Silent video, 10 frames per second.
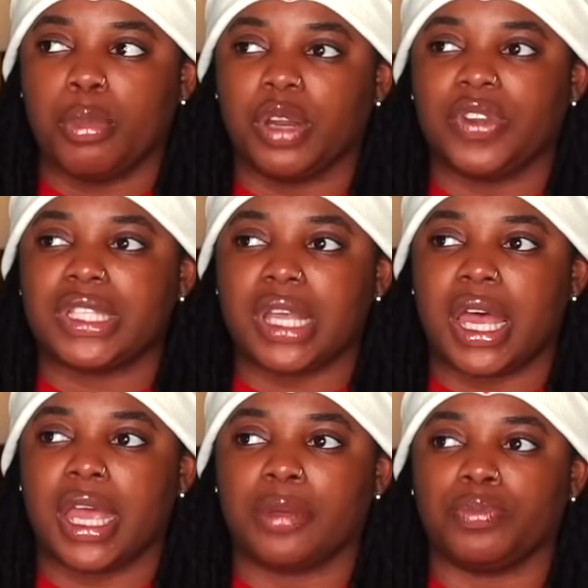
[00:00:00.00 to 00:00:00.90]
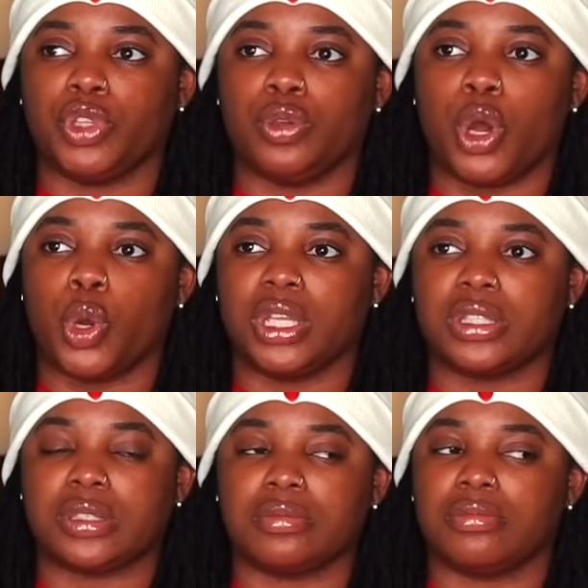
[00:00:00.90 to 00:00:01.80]
But if it's like,
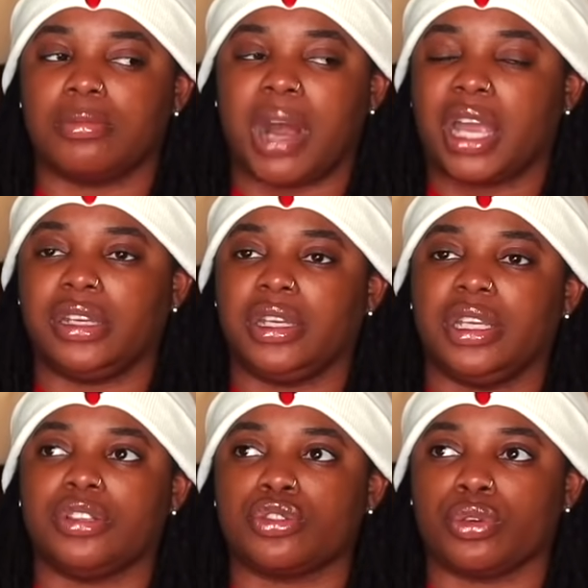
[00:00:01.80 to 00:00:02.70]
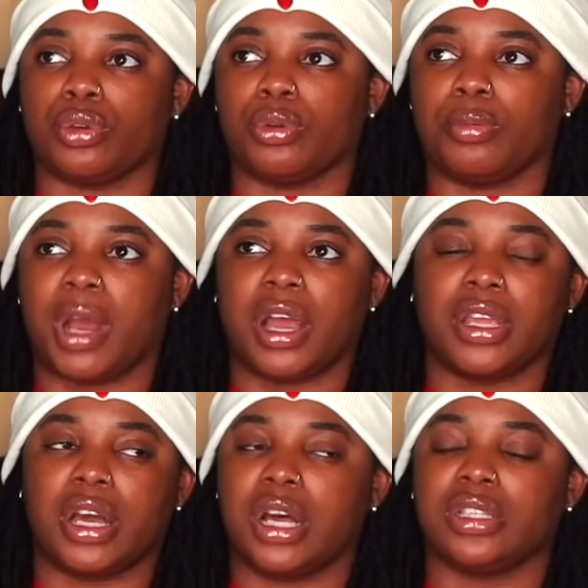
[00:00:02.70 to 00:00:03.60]
it's my niece or
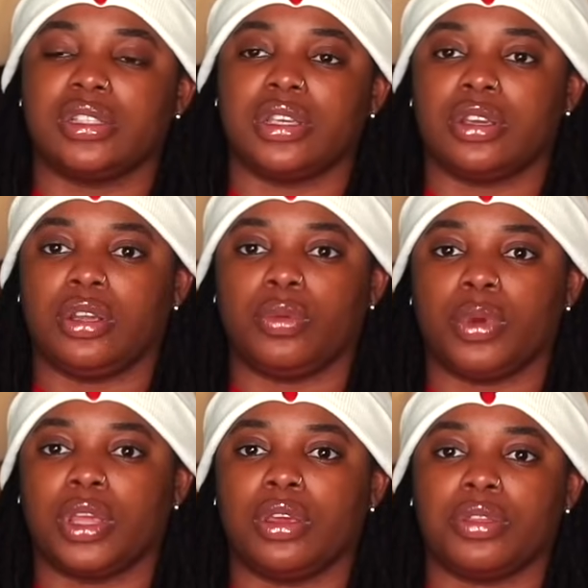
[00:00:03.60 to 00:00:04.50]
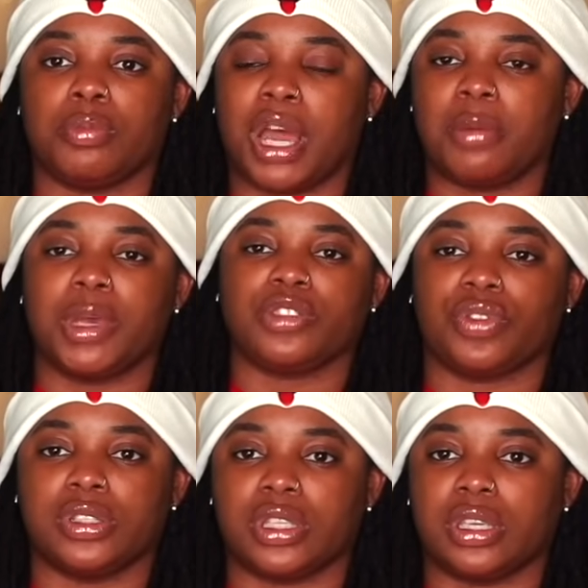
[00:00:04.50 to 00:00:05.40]
my cousin with my best
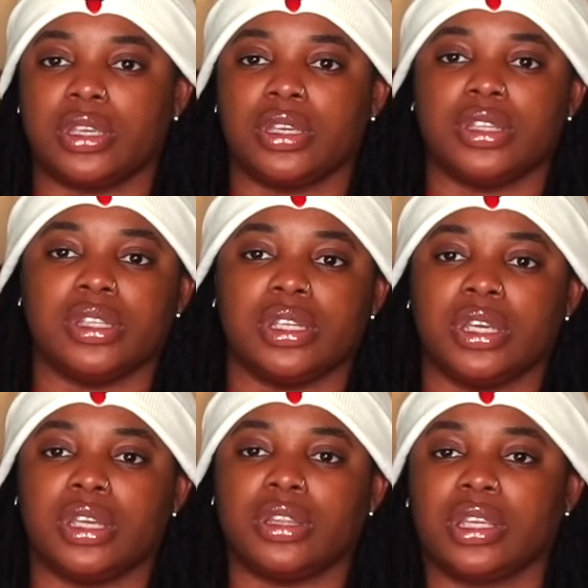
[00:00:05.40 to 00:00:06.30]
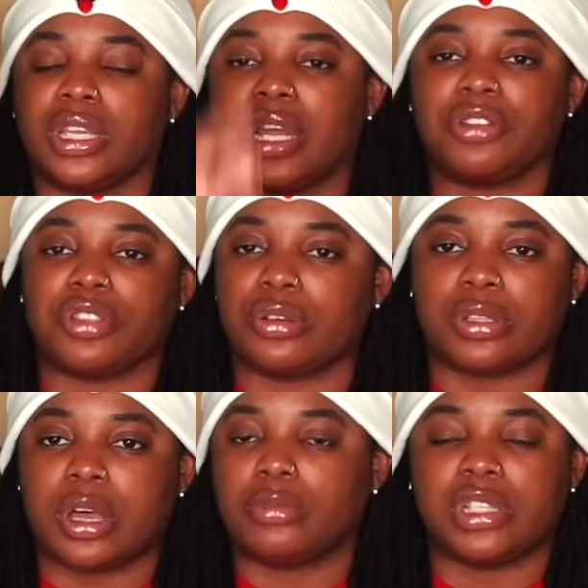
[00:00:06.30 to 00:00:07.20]
friend's kids, and then the kid
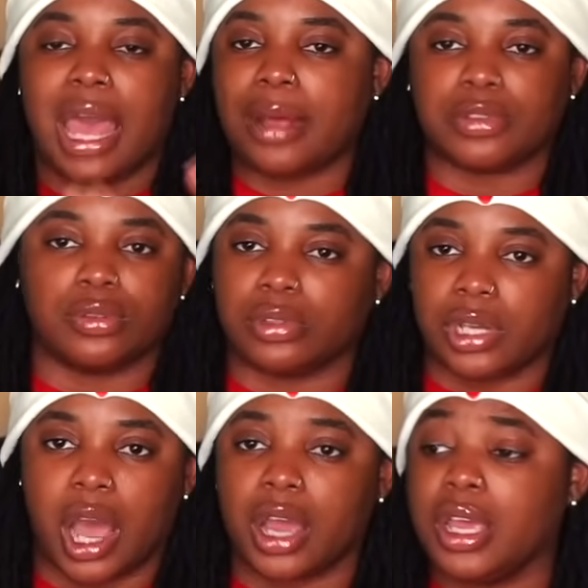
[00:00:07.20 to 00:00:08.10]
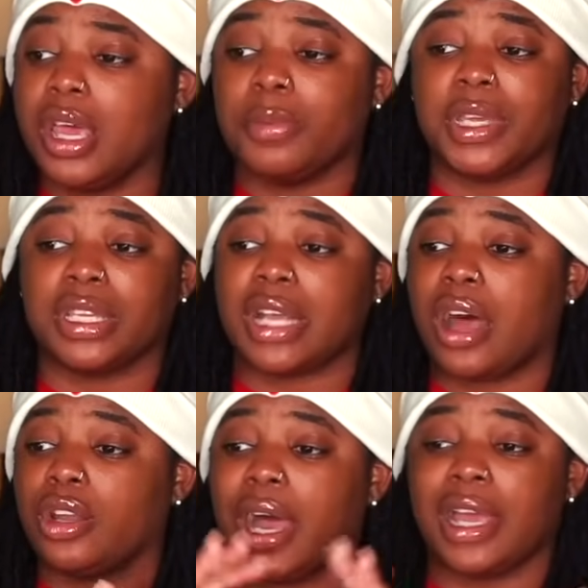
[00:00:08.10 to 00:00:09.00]
downstairs comes, absolutely not. Because I
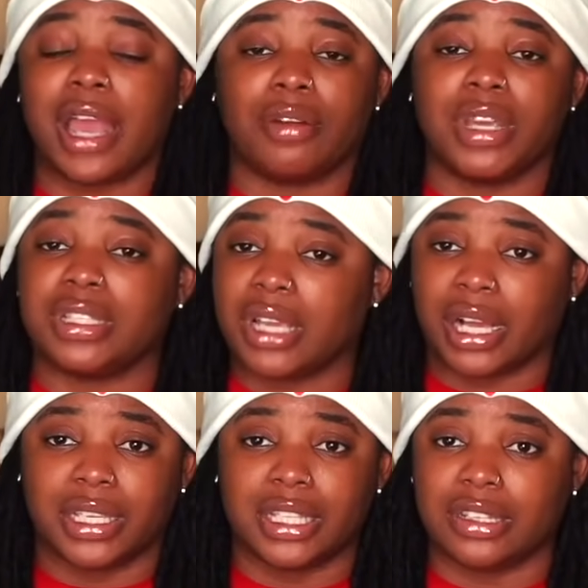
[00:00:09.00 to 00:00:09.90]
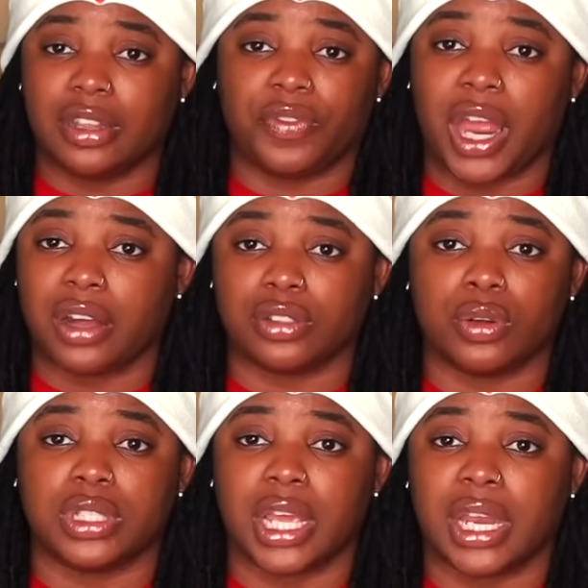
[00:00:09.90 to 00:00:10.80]
don't know how y'all raising y'all kids in different
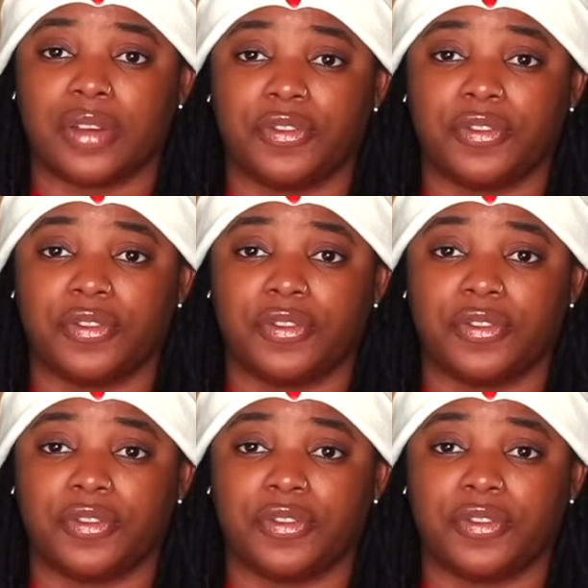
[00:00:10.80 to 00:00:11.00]
households, and